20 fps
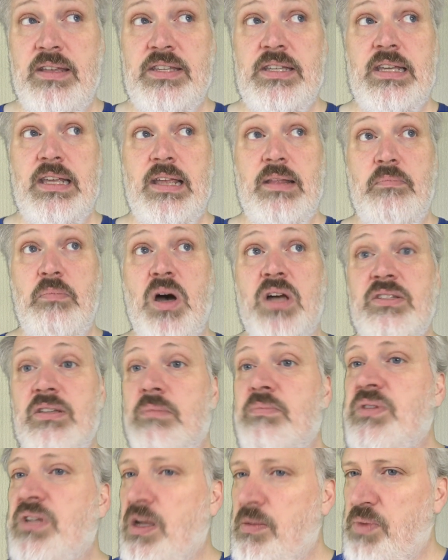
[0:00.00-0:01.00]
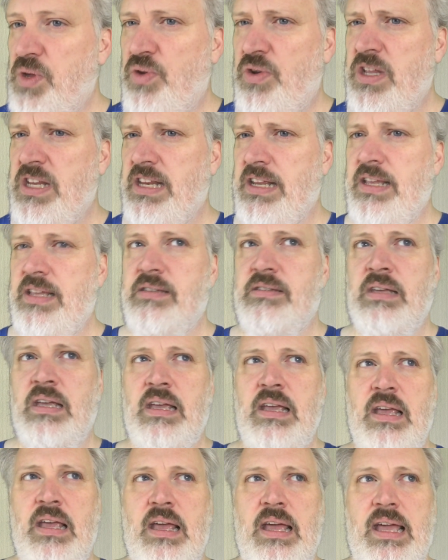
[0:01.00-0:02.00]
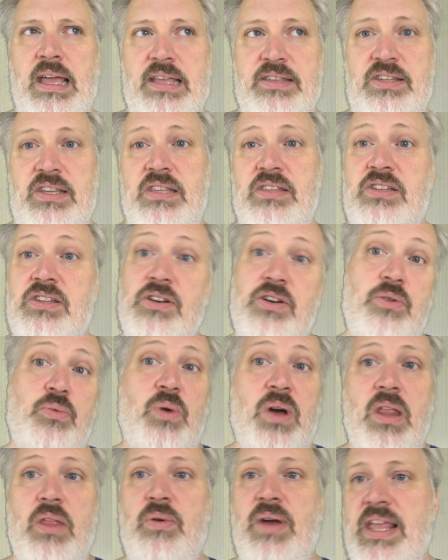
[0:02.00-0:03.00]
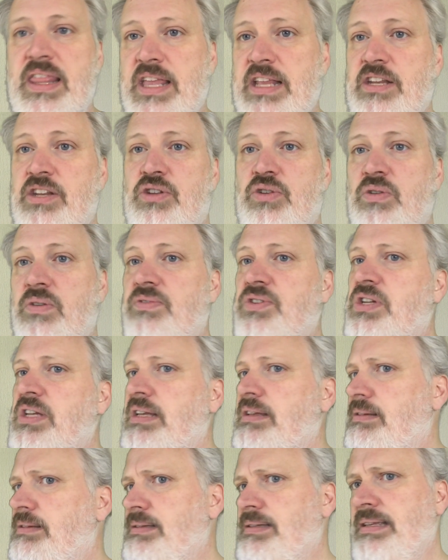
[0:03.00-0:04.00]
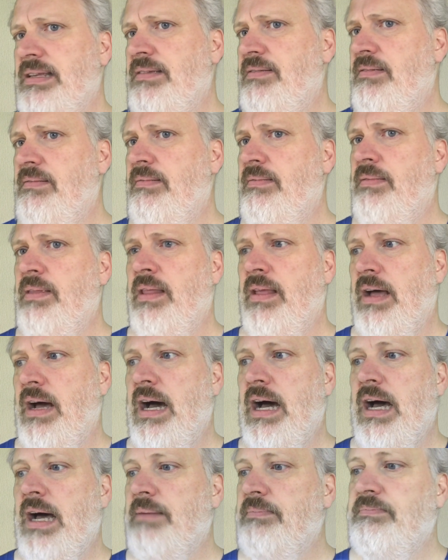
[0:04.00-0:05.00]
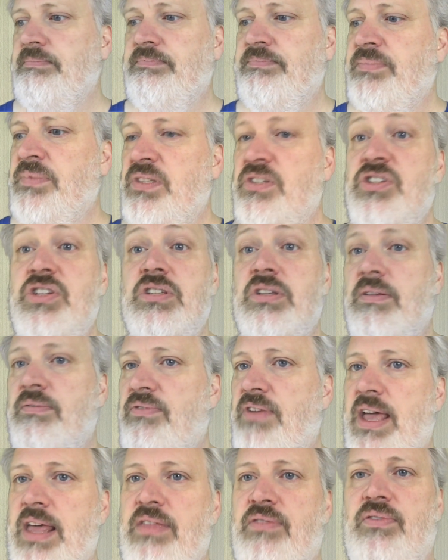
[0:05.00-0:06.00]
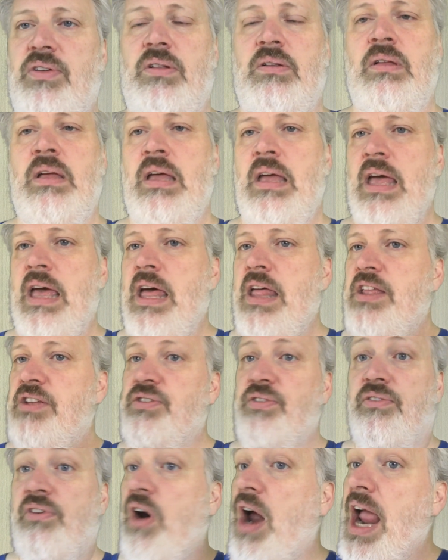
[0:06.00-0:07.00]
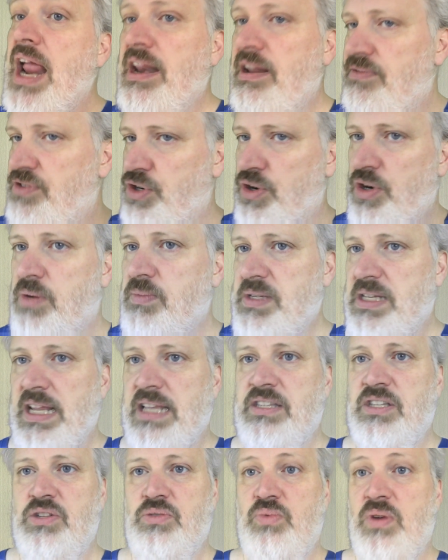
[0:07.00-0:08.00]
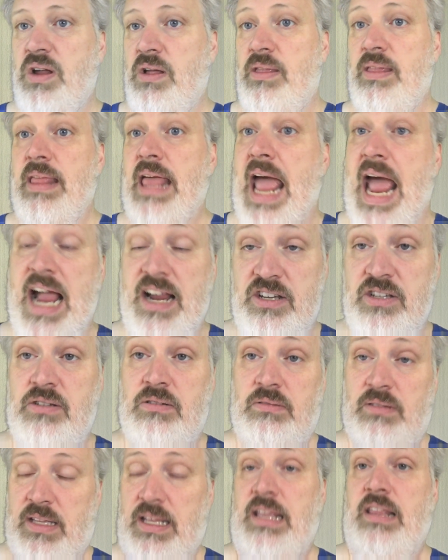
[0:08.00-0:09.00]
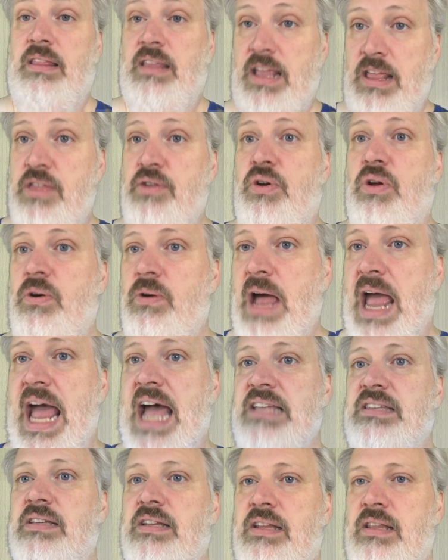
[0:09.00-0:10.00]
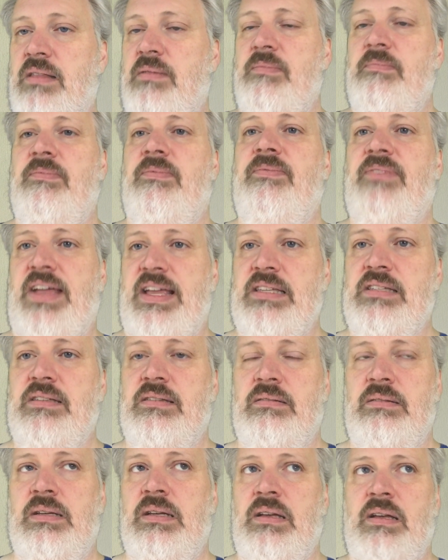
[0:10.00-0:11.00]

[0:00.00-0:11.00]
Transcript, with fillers: this, in Muslim communities, it's considered, well, the right thing to do if she's unfaithful. There's a variety of circumstances where actually they throw acid in the face